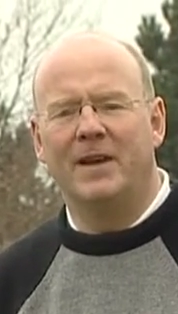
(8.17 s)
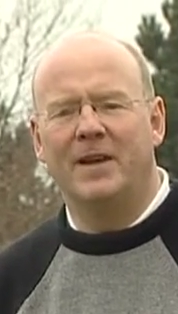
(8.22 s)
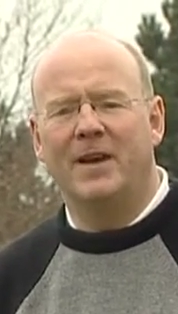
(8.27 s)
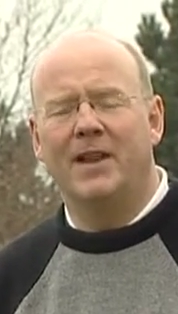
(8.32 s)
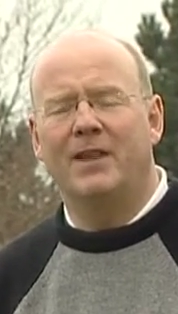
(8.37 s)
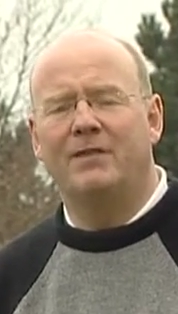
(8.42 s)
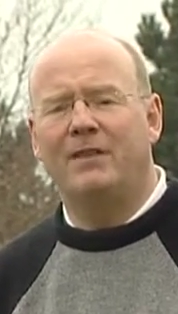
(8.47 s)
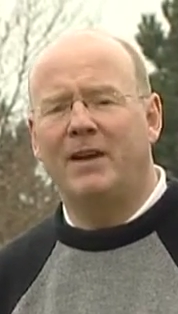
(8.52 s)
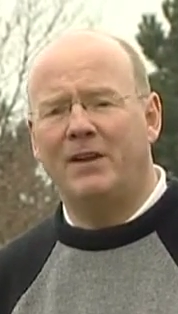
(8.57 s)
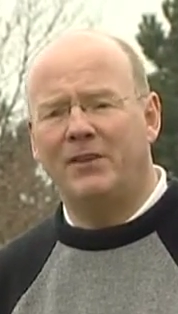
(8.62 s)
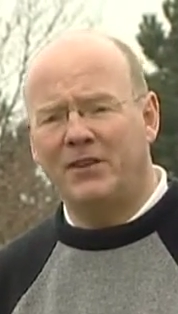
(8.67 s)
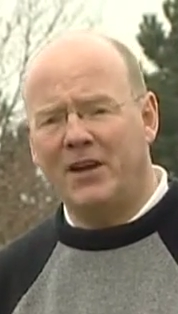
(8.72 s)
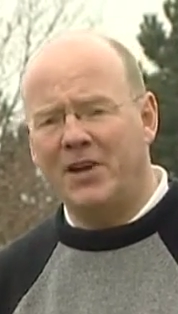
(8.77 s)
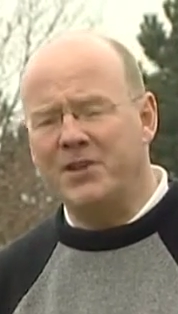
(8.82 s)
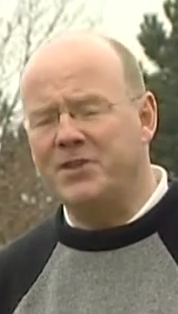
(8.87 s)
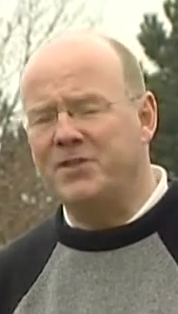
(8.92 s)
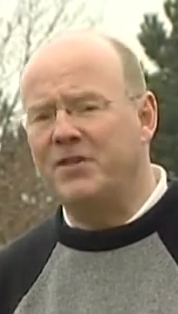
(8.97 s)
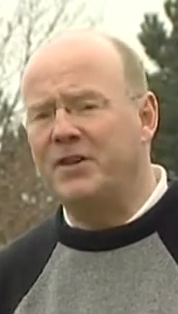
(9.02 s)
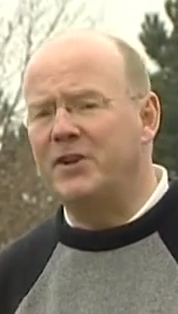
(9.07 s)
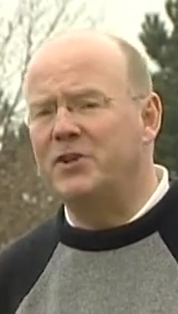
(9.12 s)
And the
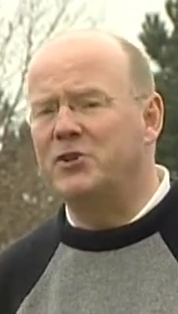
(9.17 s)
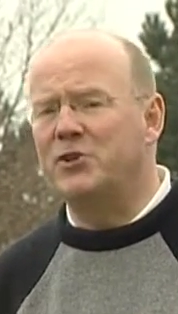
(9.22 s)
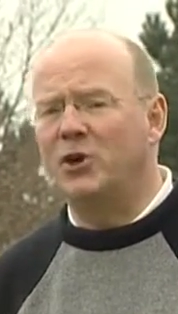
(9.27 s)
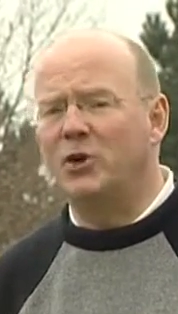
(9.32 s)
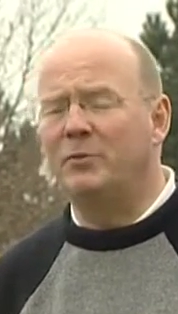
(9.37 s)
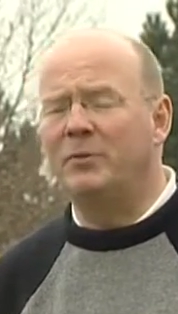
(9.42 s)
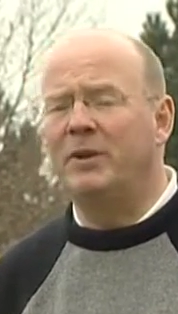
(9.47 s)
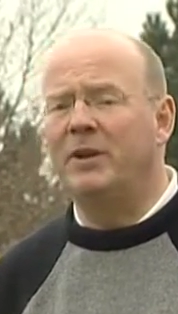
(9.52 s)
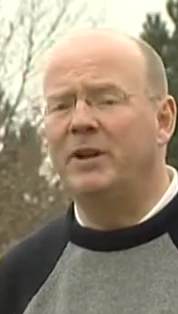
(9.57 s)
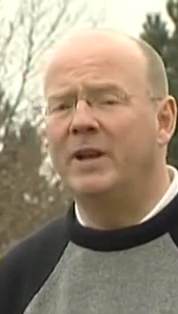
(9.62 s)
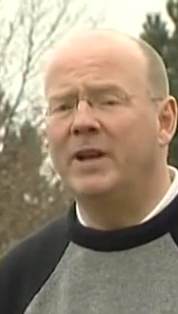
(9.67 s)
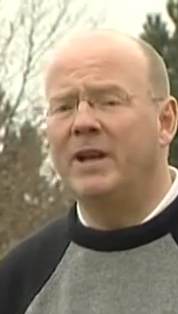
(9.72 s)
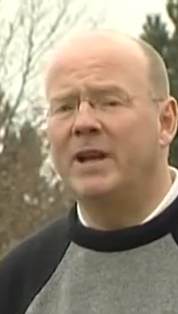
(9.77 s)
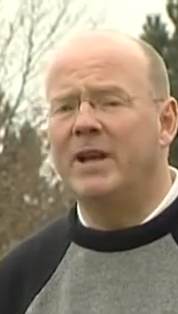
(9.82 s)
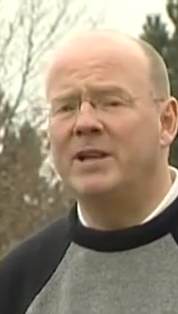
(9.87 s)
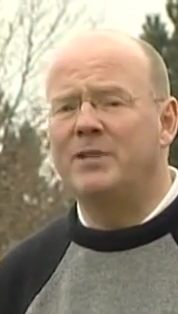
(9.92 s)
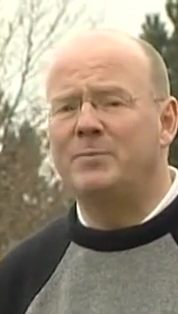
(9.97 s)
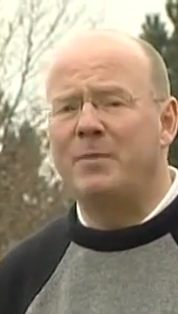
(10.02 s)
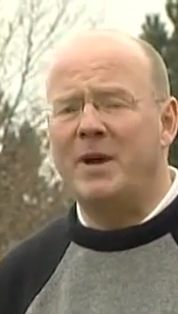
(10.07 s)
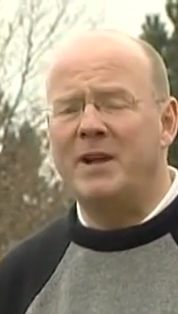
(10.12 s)
foundation of their enjoyment
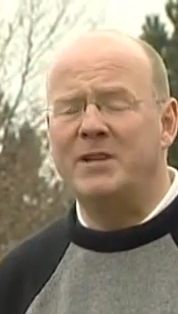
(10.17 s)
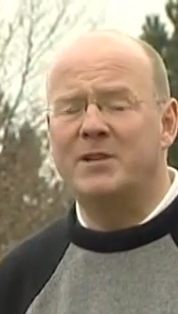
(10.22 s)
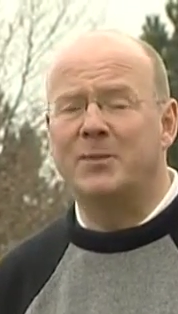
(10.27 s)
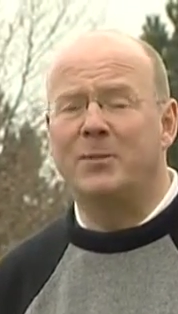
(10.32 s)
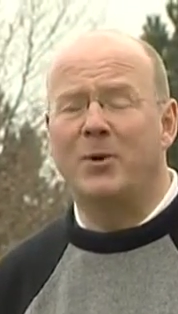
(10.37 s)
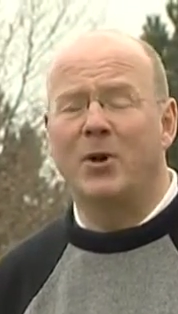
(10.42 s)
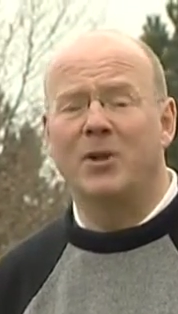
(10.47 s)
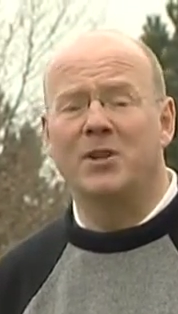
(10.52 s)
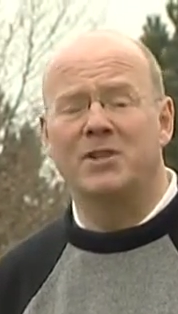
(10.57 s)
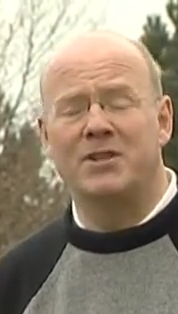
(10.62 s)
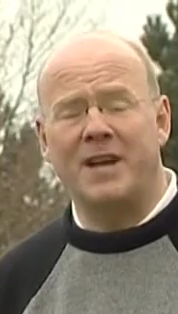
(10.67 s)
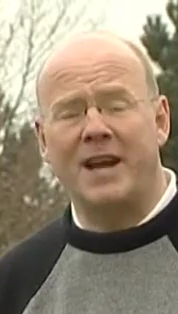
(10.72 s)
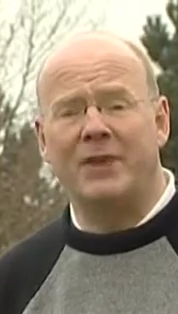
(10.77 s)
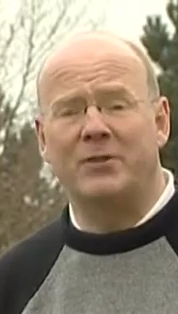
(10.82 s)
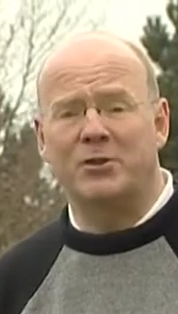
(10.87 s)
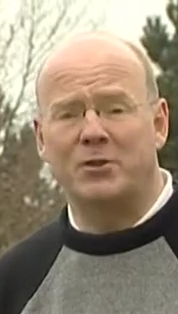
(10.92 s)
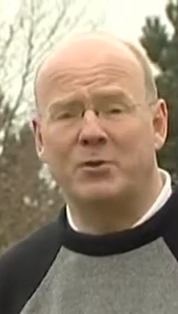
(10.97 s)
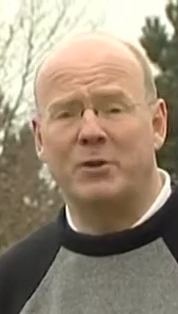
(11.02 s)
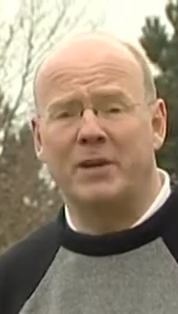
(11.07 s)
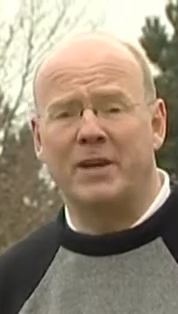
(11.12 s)
is based upon a sound
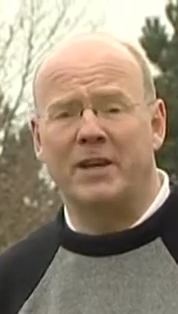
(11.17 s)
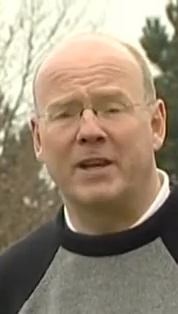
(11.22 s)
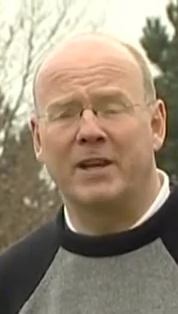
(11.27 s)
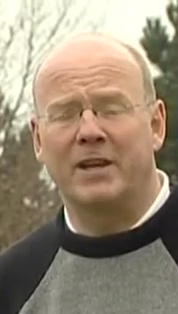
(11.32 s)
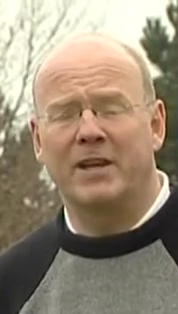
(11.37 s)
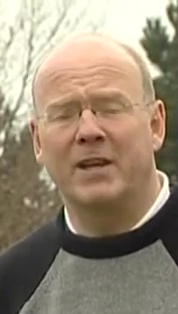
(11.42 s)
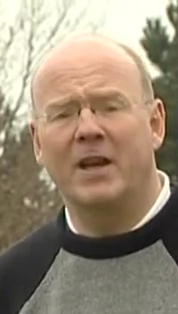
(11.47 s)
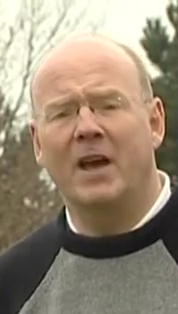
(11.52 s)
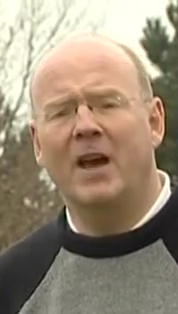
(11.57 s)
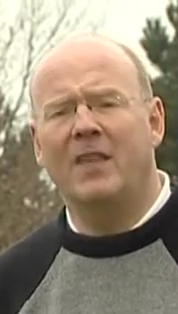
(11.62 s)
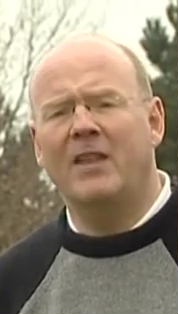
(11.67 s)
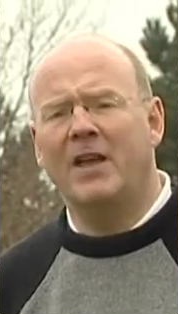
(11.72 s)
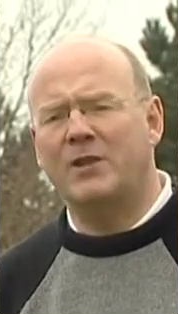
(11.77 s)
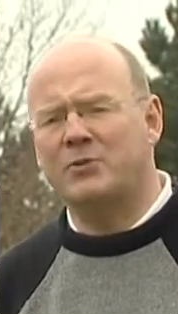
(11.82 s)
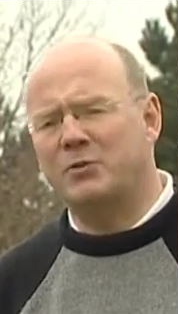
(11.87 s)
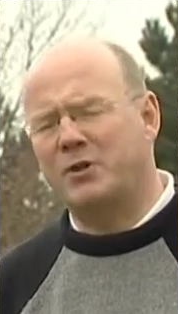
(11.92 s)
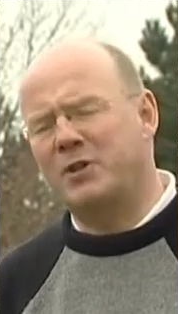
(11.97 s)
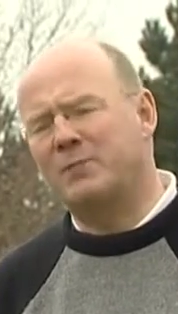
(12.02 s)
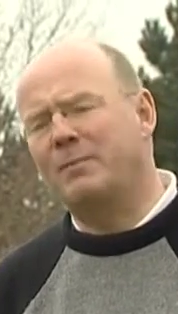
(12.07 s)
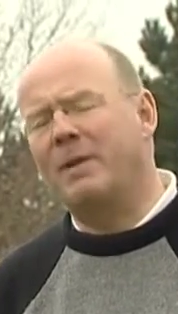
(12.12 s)
swing, and that's
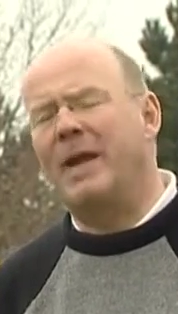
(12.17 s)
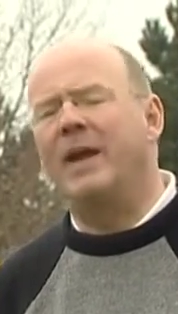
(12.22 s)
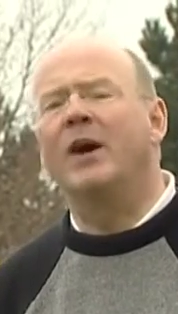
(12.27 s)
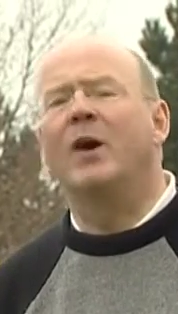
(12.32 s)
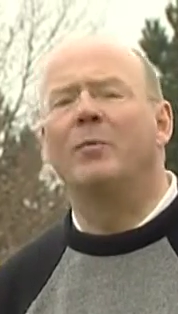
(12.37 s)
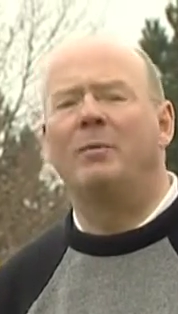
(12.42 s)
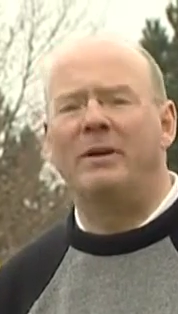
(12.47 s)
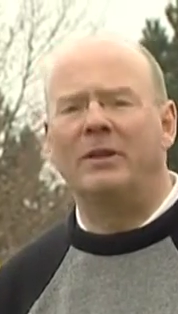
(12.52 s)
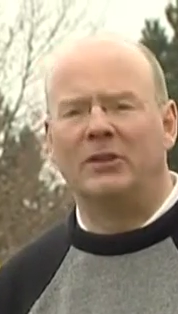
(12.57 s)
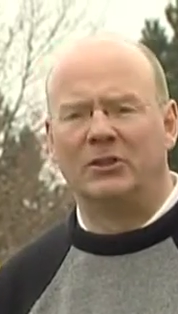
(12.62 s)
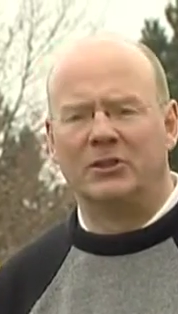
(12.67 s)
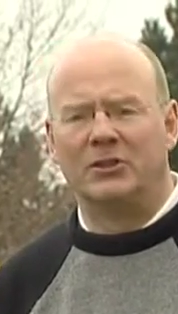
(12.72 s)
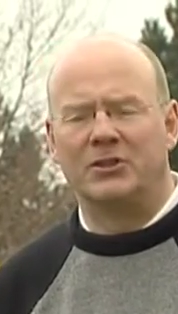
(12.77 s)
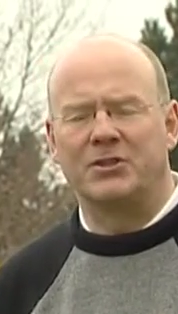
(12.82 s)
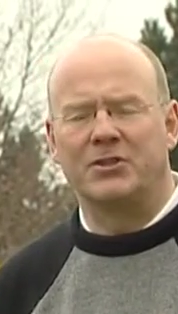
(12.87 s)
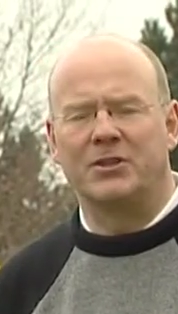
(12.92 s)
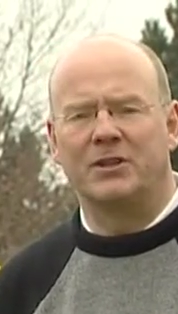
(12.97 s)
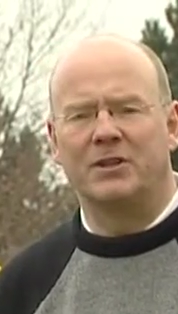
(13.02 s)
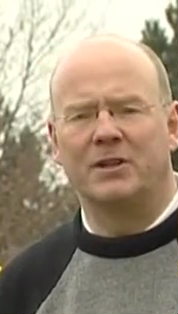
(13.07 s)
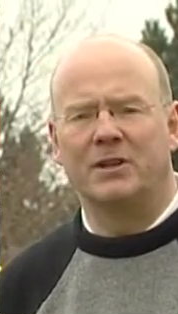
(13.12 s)
what explain our
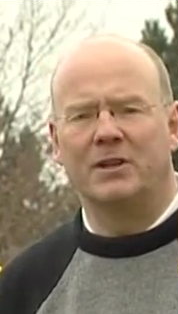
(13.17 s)
builds.